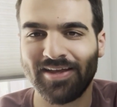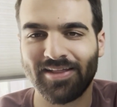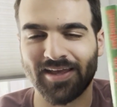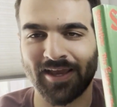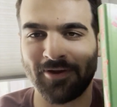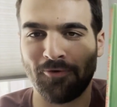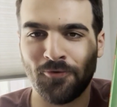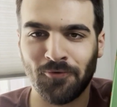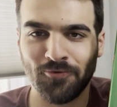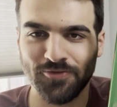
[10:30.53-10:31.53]
like kind of
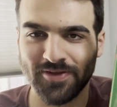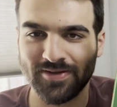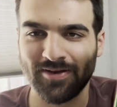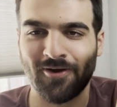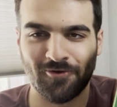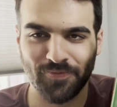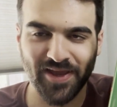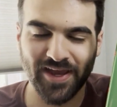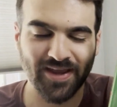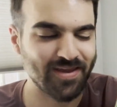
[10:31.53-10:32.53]
old
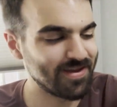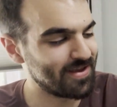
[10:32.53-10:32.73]
hardback,